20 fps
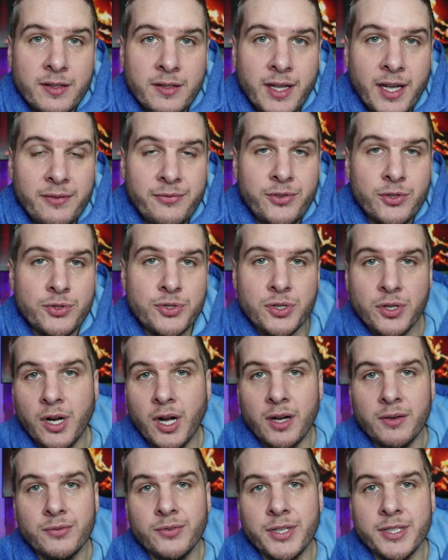that future
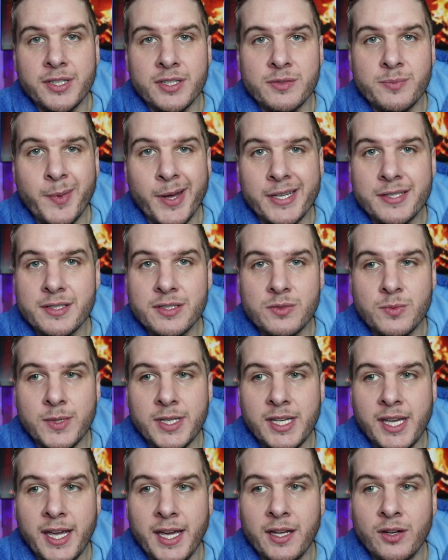conflict as best as we
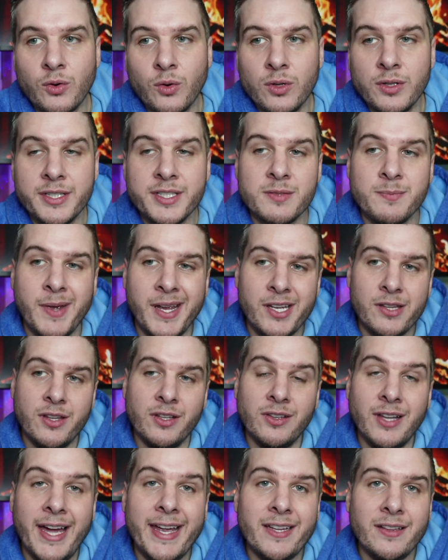can, or at least make the
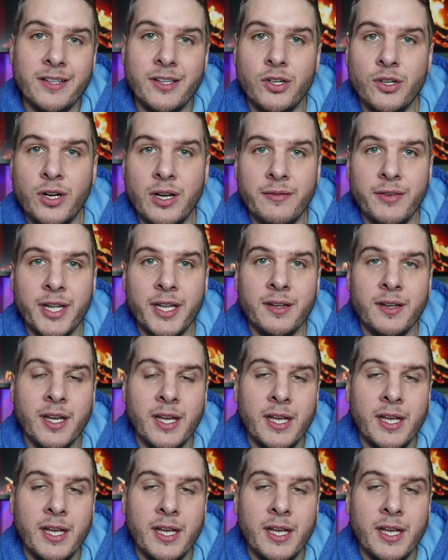likelihood of it